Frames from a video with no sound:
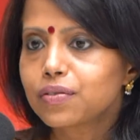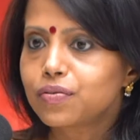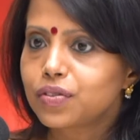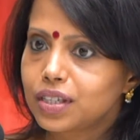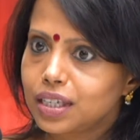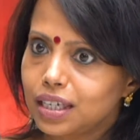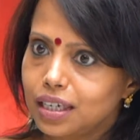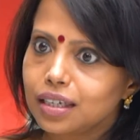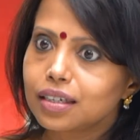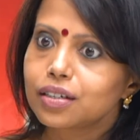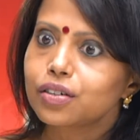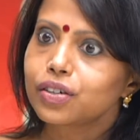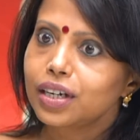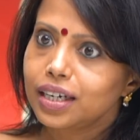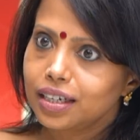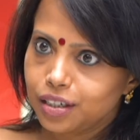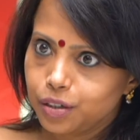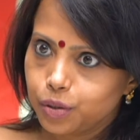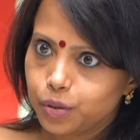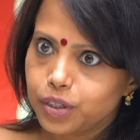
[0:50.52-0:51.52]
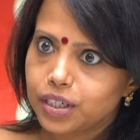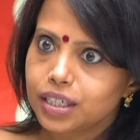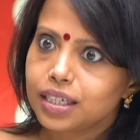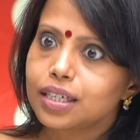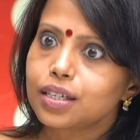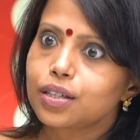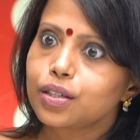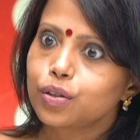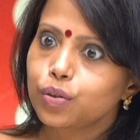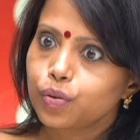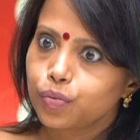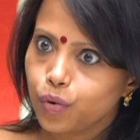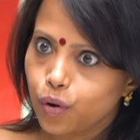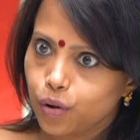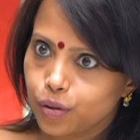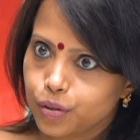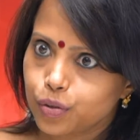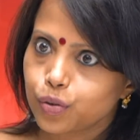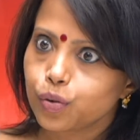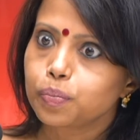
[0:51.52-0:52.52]
seen trade unionists who've
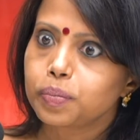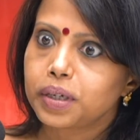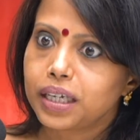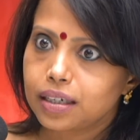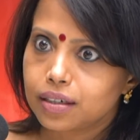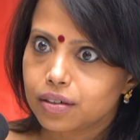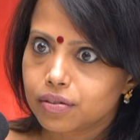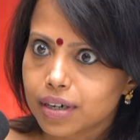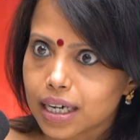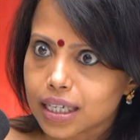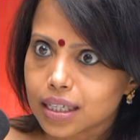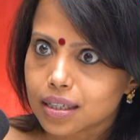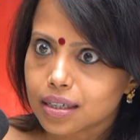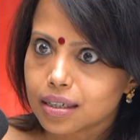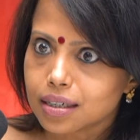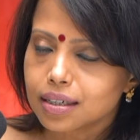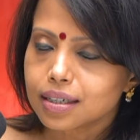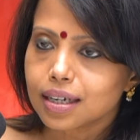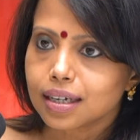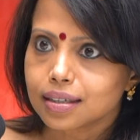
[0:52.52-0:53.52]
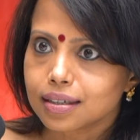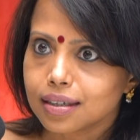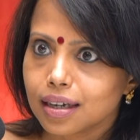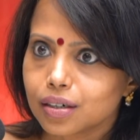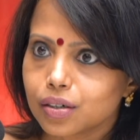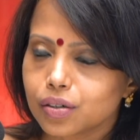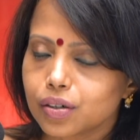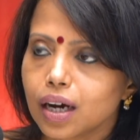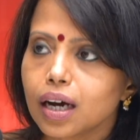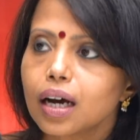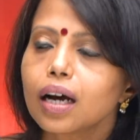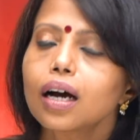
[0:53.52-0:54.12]
also been arrested, etc.